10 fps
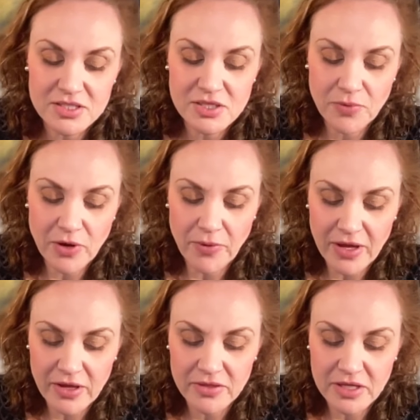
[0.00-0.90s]

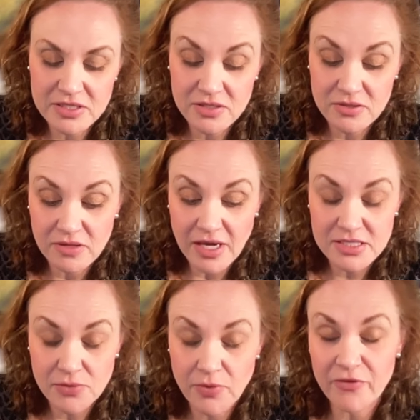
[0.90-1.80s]
an
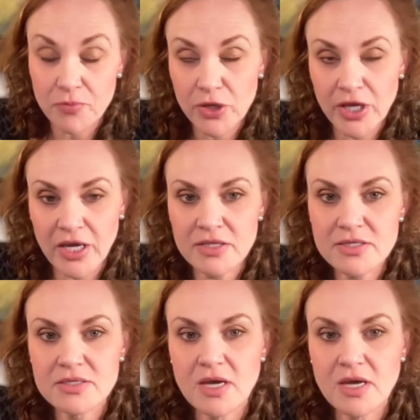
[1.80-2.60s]
excellent way of putting it.